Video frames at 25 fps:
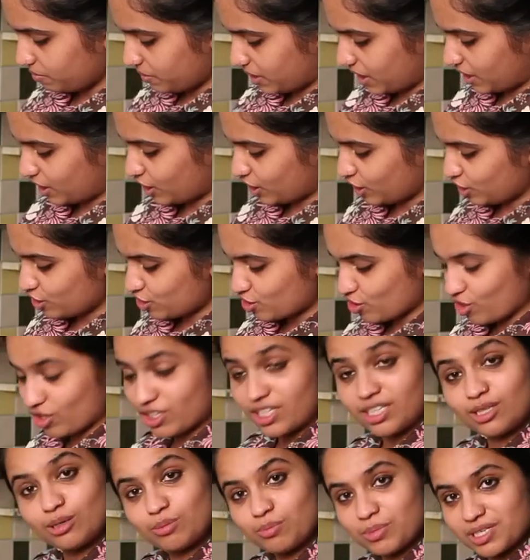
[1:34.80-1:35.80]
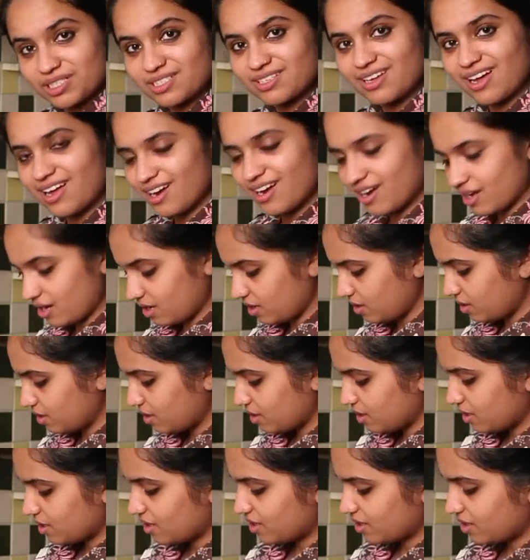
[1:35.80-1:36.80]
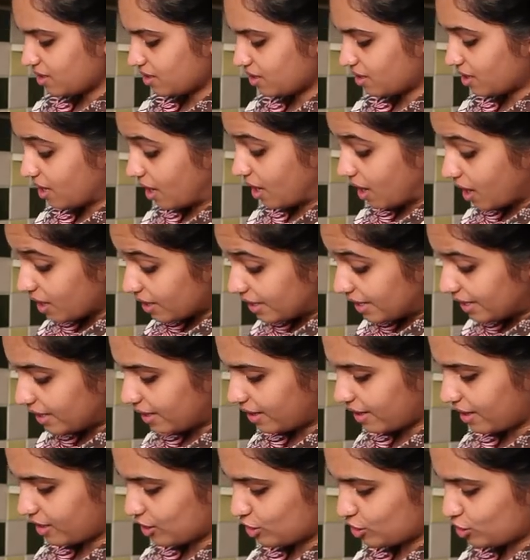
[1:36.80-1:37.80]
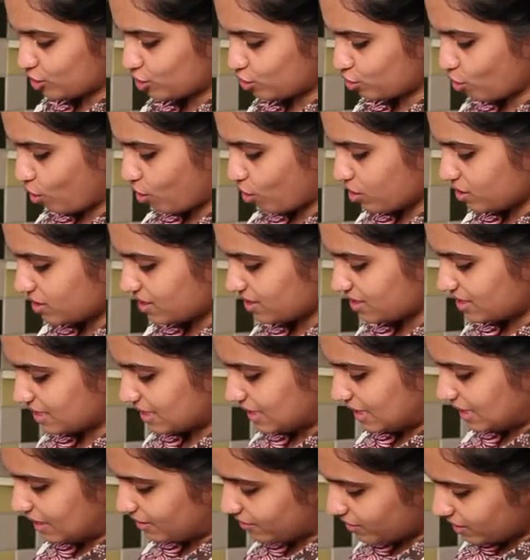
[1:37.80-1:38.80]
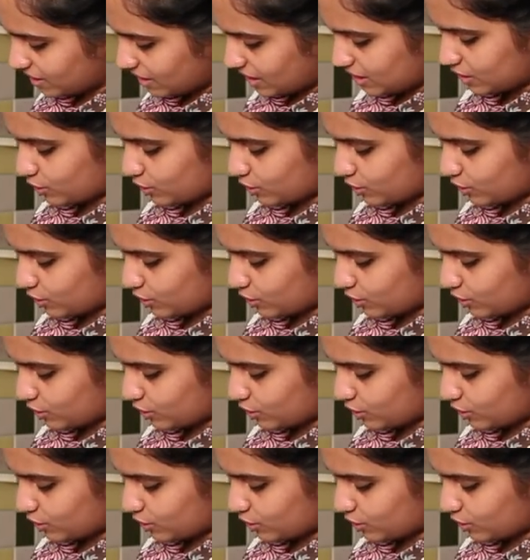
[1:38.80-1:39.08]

making sure that the masala the garlic and the salt is evenly